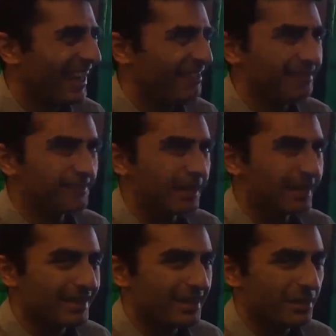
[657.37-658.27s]
we can
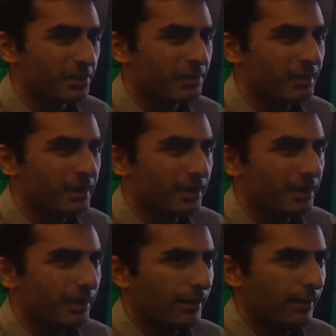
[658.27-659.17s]
do.
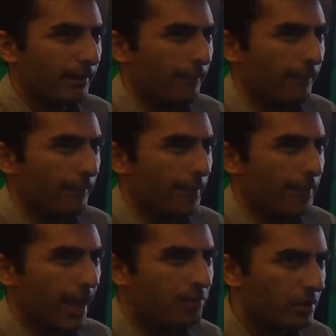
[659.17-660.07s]

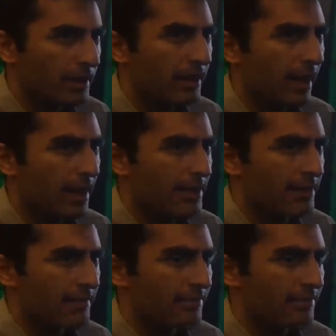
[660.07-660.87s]
That one has